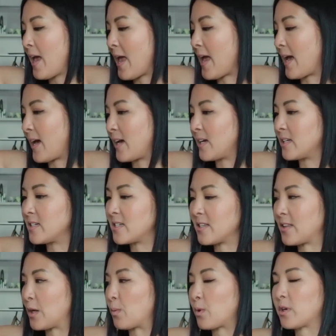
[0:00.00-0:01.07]
and
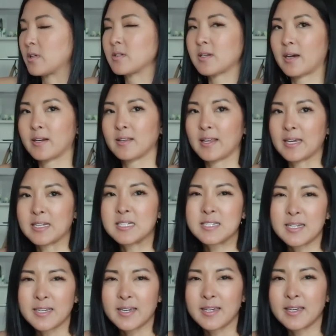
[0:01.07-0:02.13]
they weren't kind of like
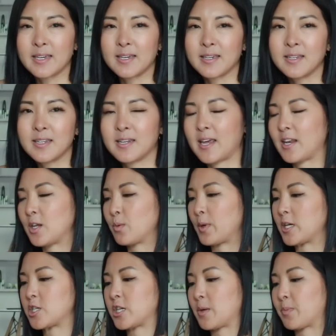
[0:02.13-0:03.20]
digging in in any
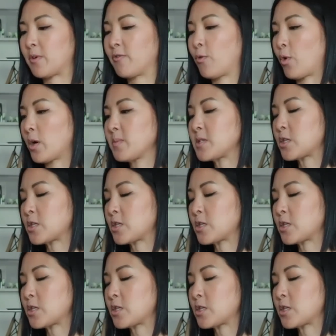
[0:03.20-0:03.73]
way, shape, or form.